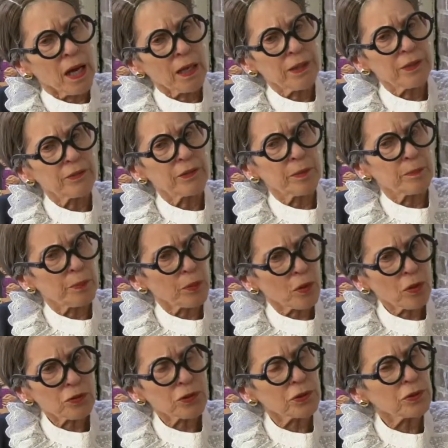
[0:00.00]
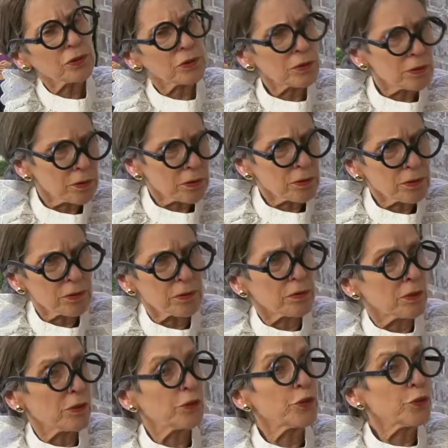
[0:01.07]
and is the process,
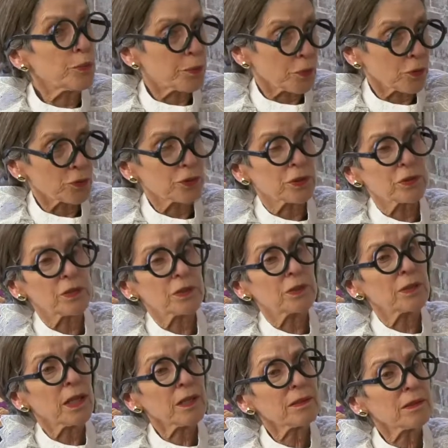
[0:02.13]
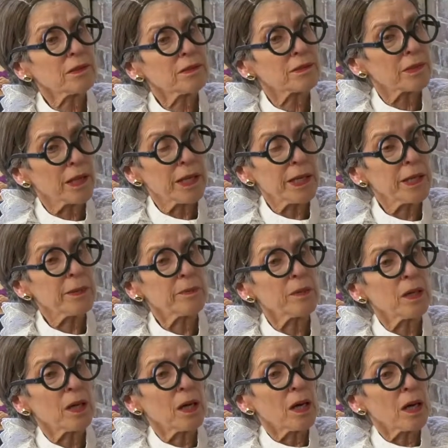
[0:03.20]
the due process, is that the
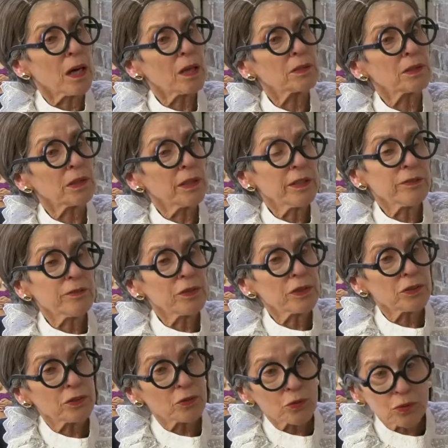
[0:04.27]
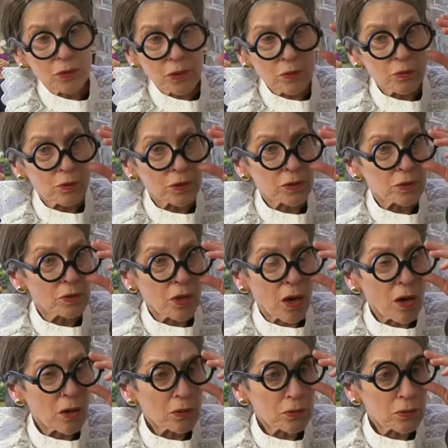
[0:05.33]
same as if the student was
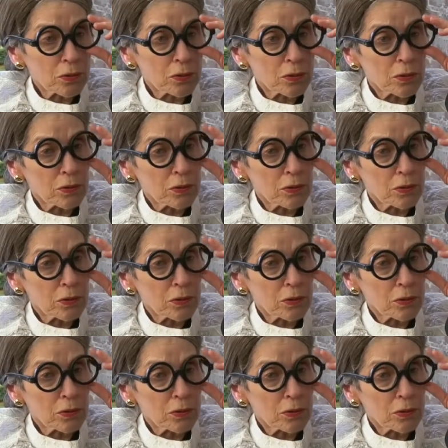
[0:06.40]
not